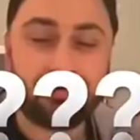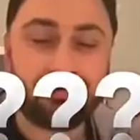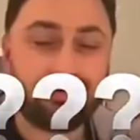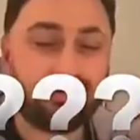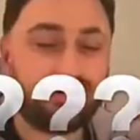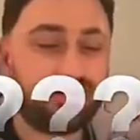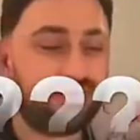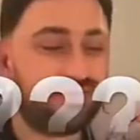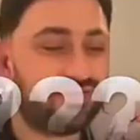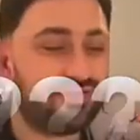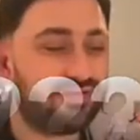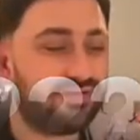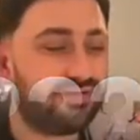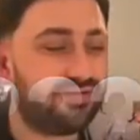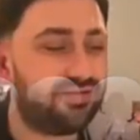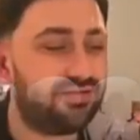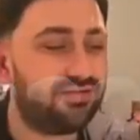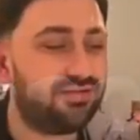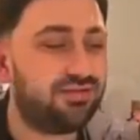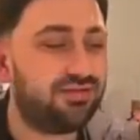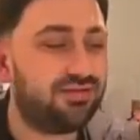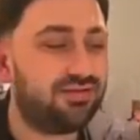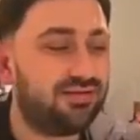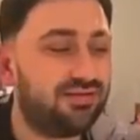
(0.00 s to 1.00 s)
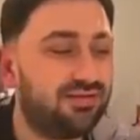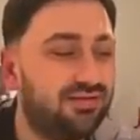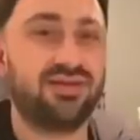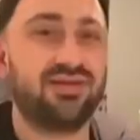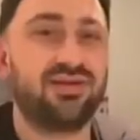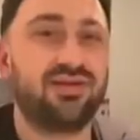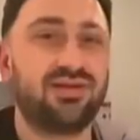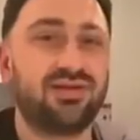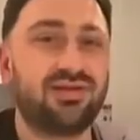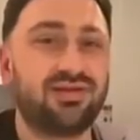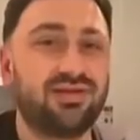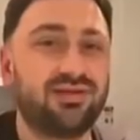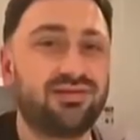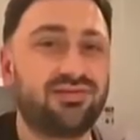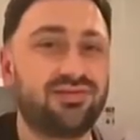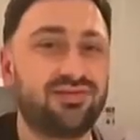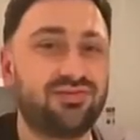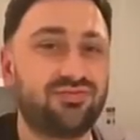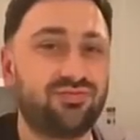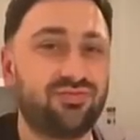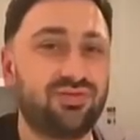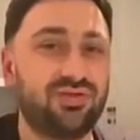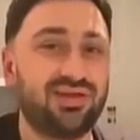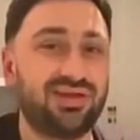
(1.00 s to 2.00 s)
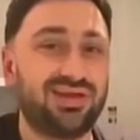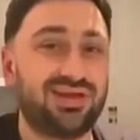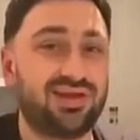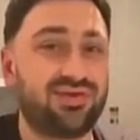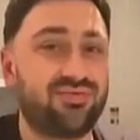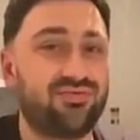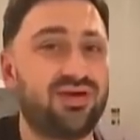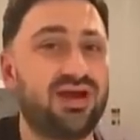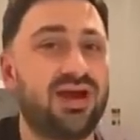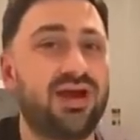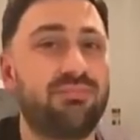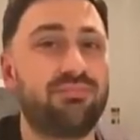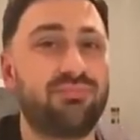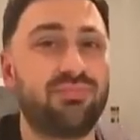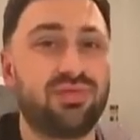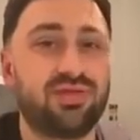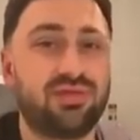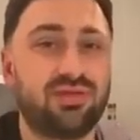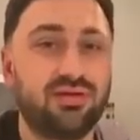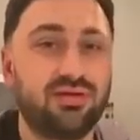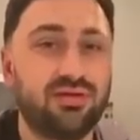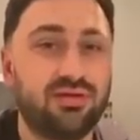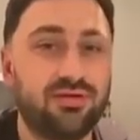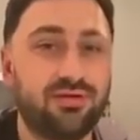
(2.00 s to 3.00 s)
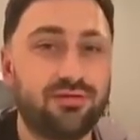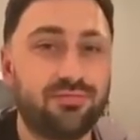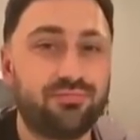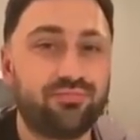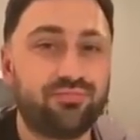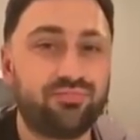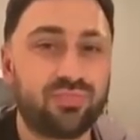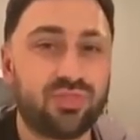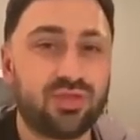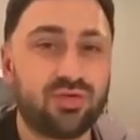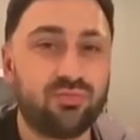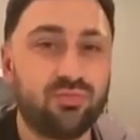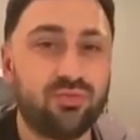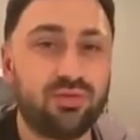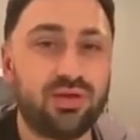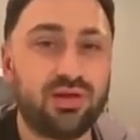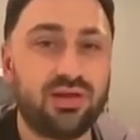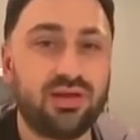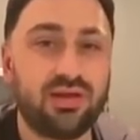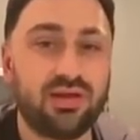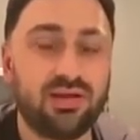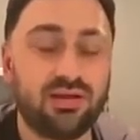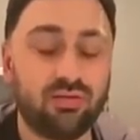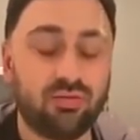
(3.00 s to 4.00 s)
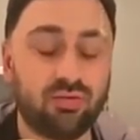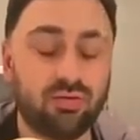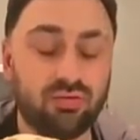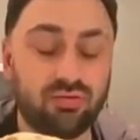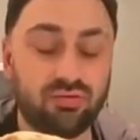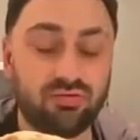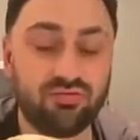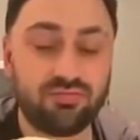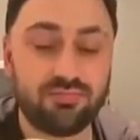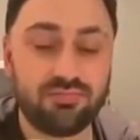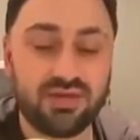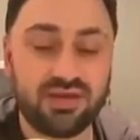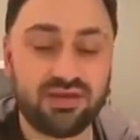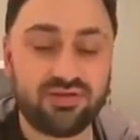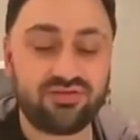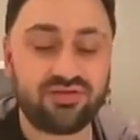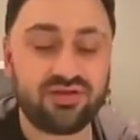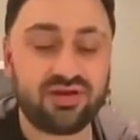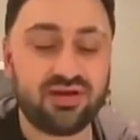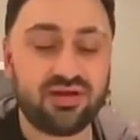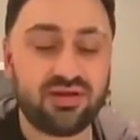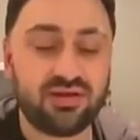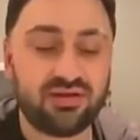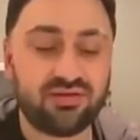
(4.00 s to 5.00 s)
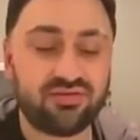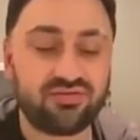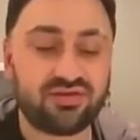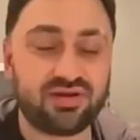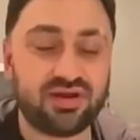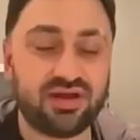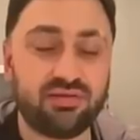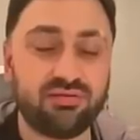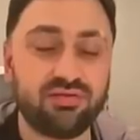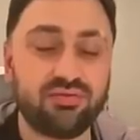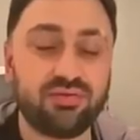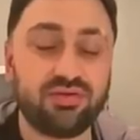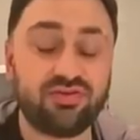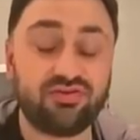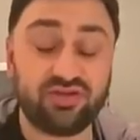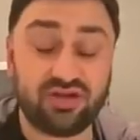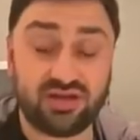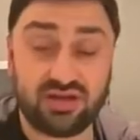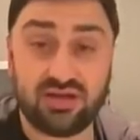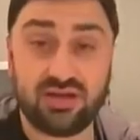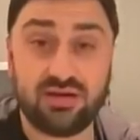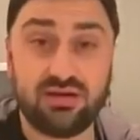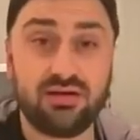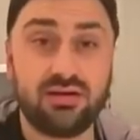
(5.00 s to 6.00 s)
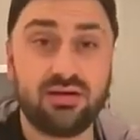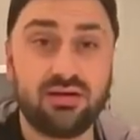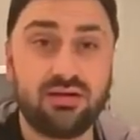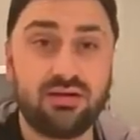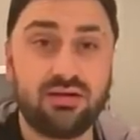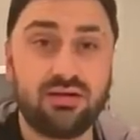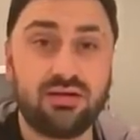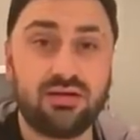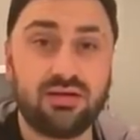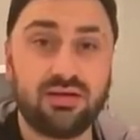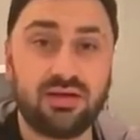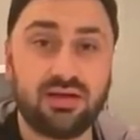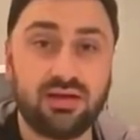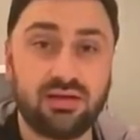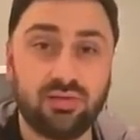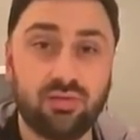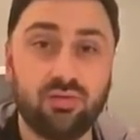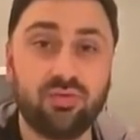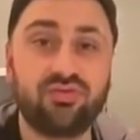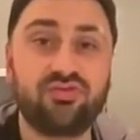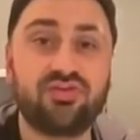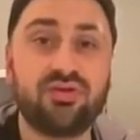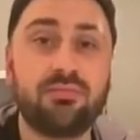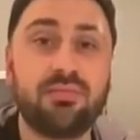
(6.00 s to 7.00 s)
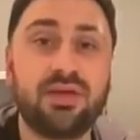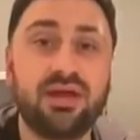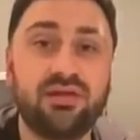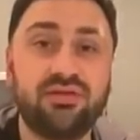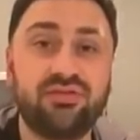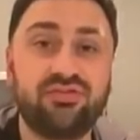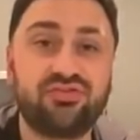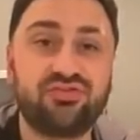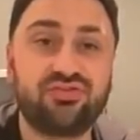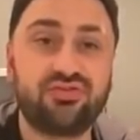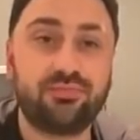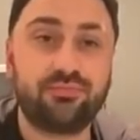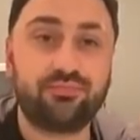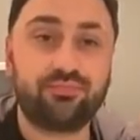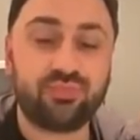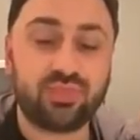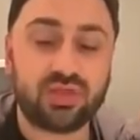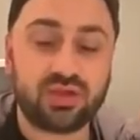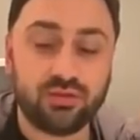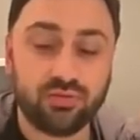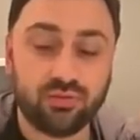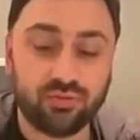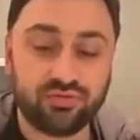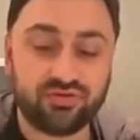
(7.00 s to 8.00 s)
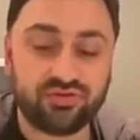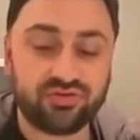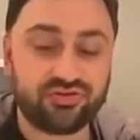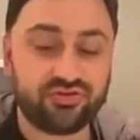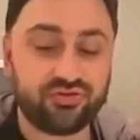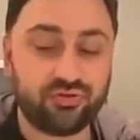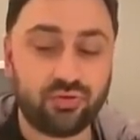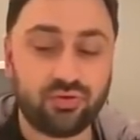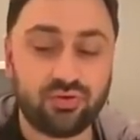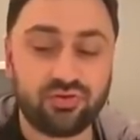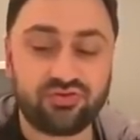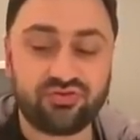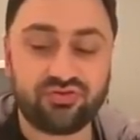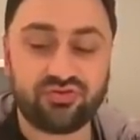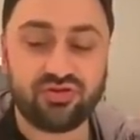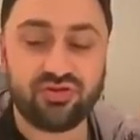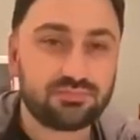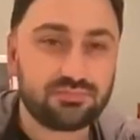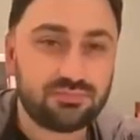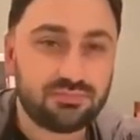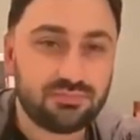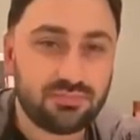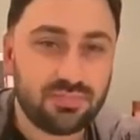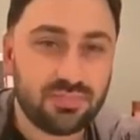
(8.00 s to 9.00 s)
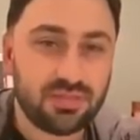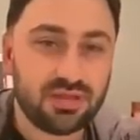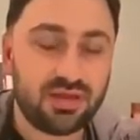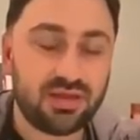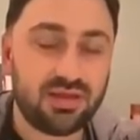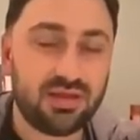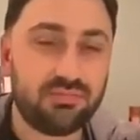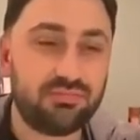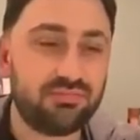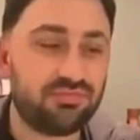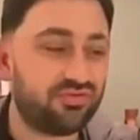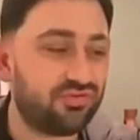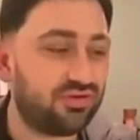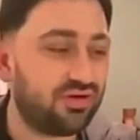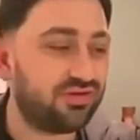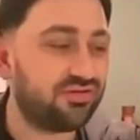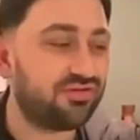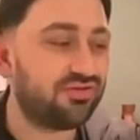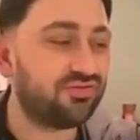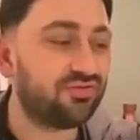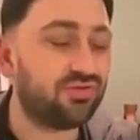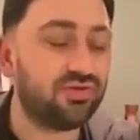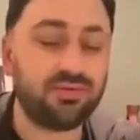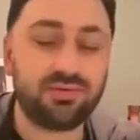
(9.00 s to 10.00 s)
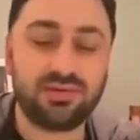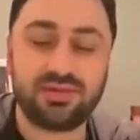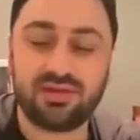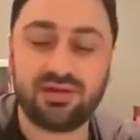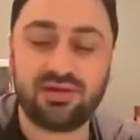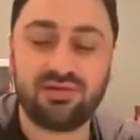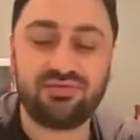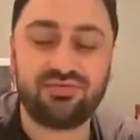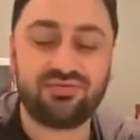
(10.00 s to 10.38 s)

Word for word: 20 inches. This is really crammed with a lot of meats in it. It's crammed with chicken, uh, loads of mince, loads of sauce. Um, so this is going to be tough.